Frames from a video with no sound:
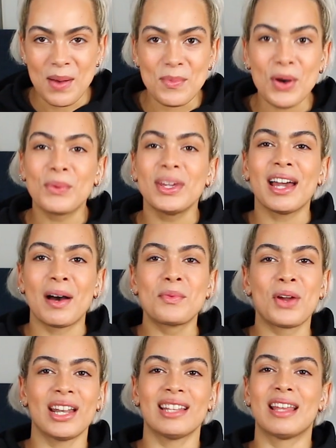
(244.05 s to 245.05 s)
but we
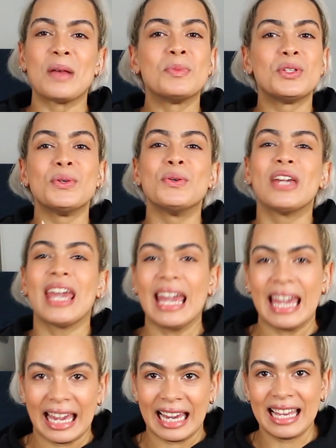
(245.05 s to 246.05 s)
upgraded them to
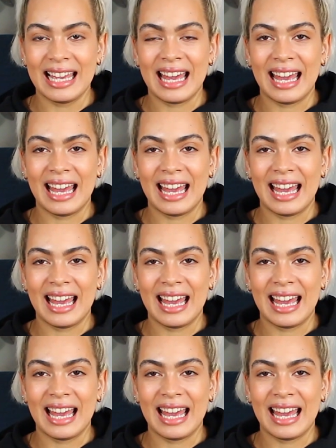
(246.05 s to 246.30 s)
king.